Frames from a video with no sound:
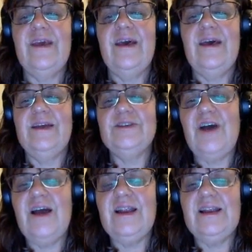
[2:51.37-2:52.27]
and
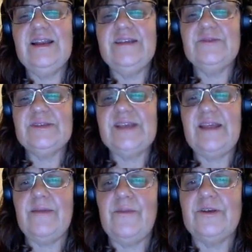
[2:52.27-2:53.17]
tiny leaves, we say
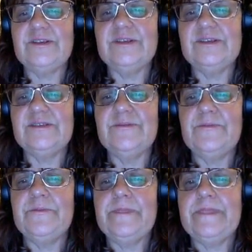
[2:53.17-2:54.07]
they're mosses.
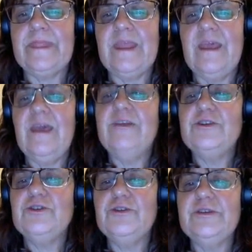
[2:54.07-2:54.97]

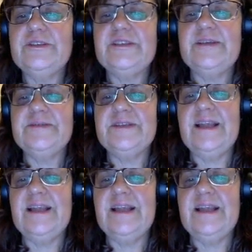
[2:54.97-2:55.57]
True root stems and